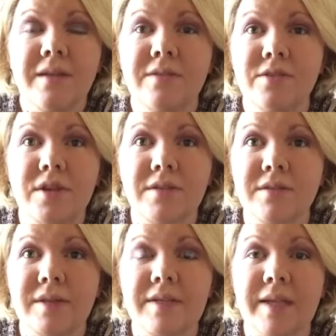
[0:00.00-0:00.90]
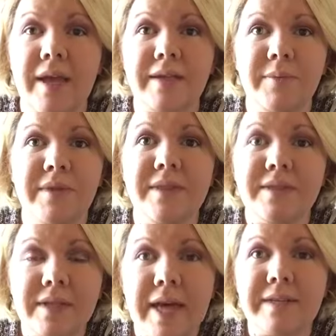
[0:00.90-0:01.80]
just exactly what this
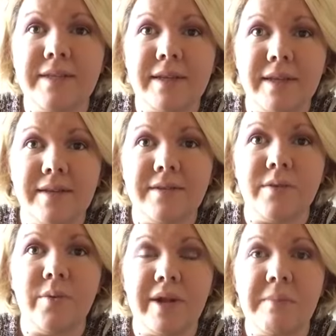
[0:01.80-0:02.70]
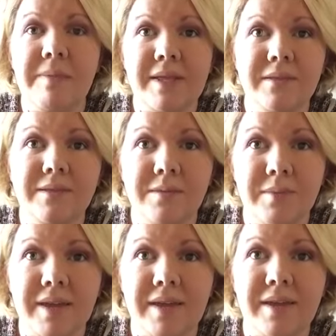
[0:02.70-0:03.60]
class is and what it means to
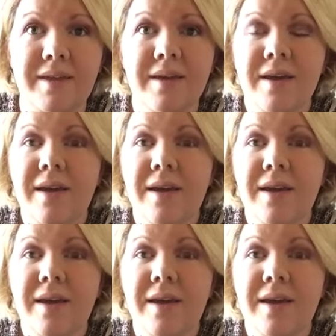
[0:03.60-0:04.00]
me,